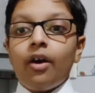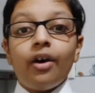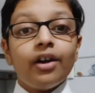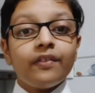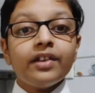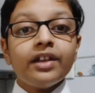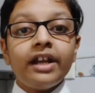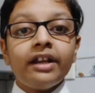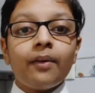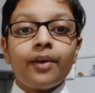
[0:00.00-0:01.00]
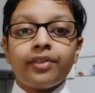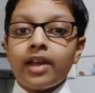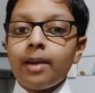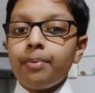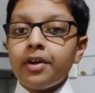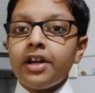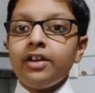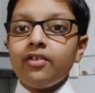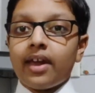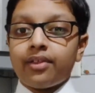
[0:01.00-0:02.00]
All of the data was then put
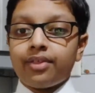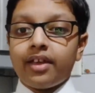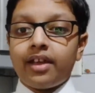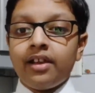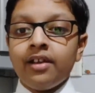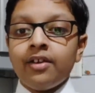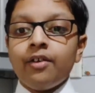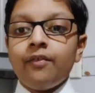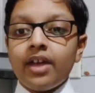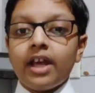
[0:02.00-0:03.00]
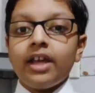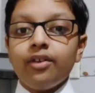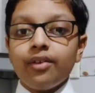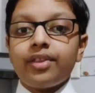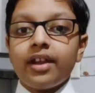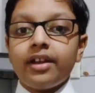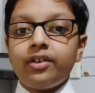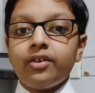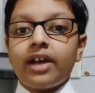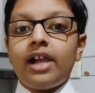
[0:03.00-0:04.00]
into Excel, where I used
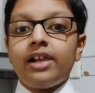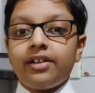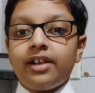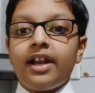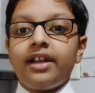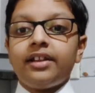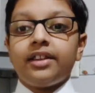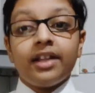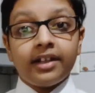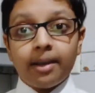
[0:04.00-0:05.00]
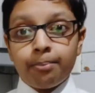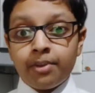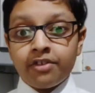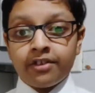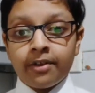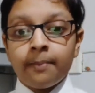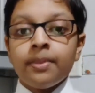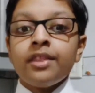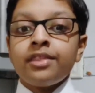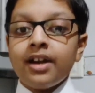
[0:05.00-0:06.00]
it to calculate the temperature
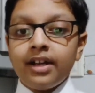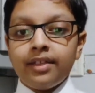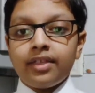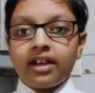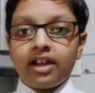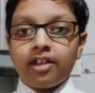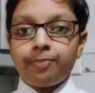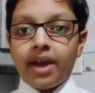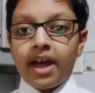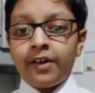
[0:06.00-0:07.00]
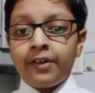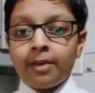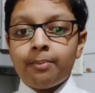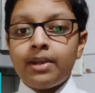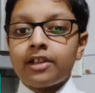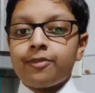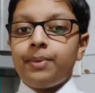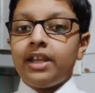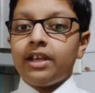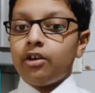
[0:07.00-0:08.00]
thirty seconds prior to the milk
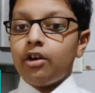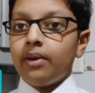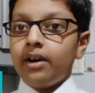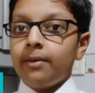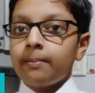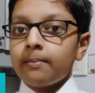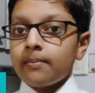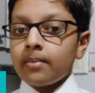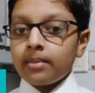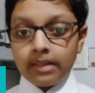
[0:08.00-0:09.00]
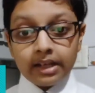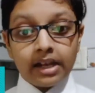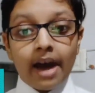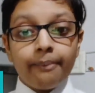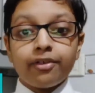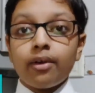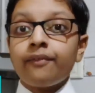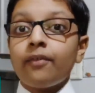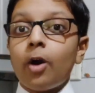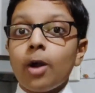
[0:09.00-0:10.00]
spilling over. The graphs
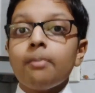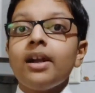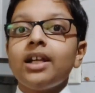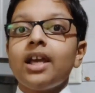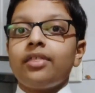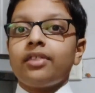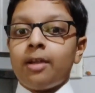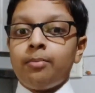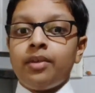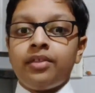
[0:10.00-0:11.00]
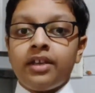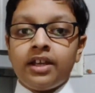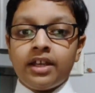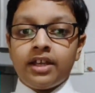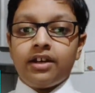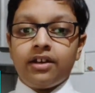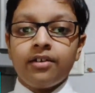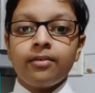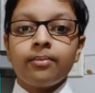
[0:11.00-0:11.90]
of all my tests can be seen here.